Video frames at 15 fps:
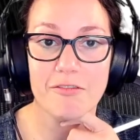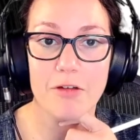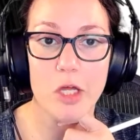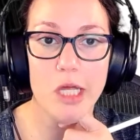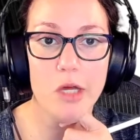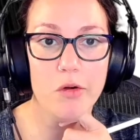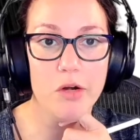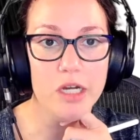
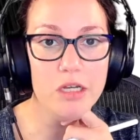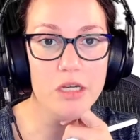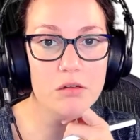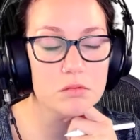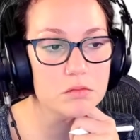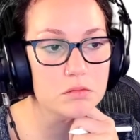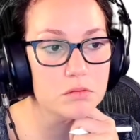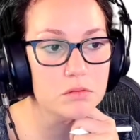All right.
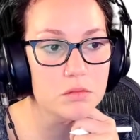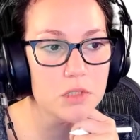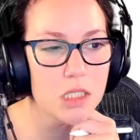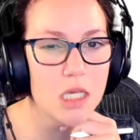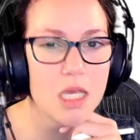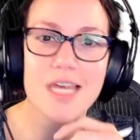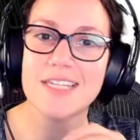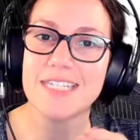
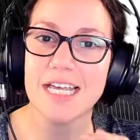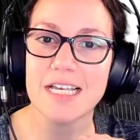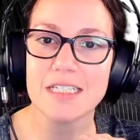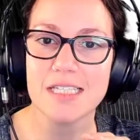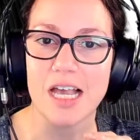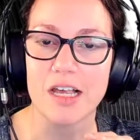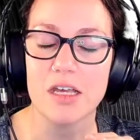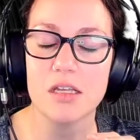take a
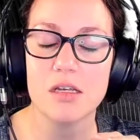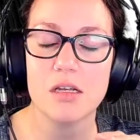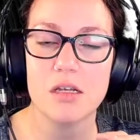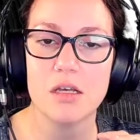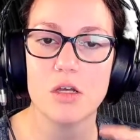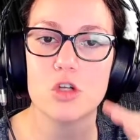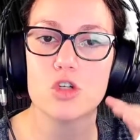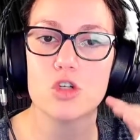second,
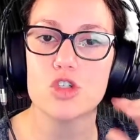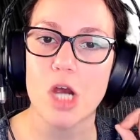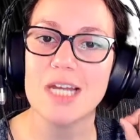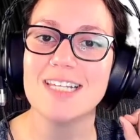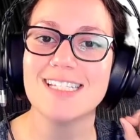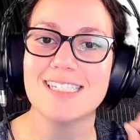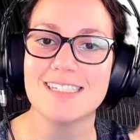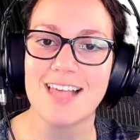try to
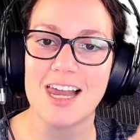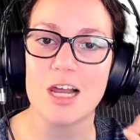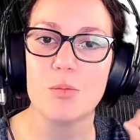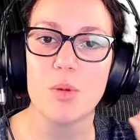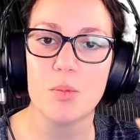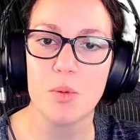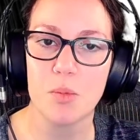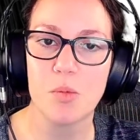set up a
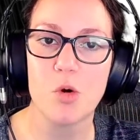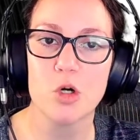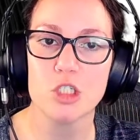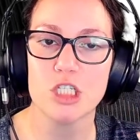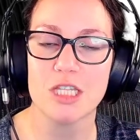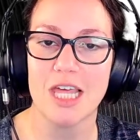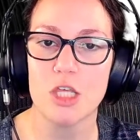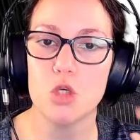proportion
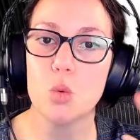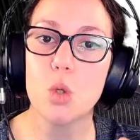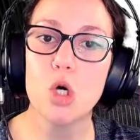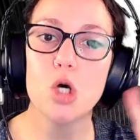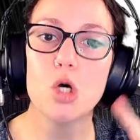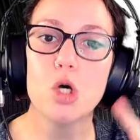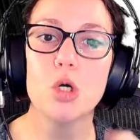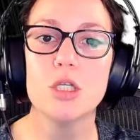that you
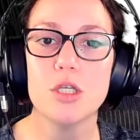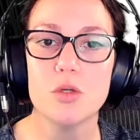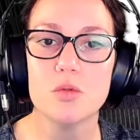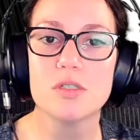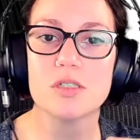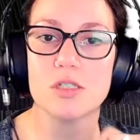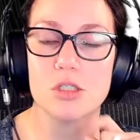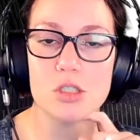could use
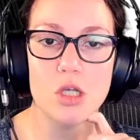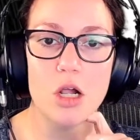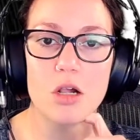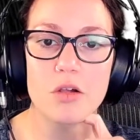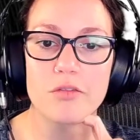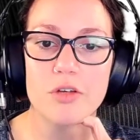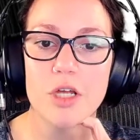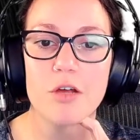to
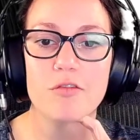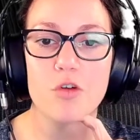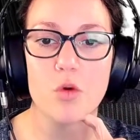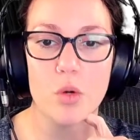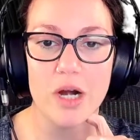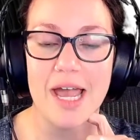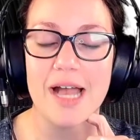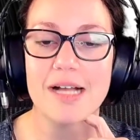solve
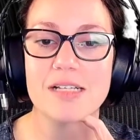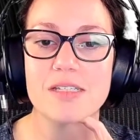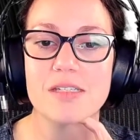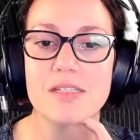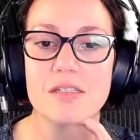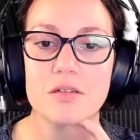for x.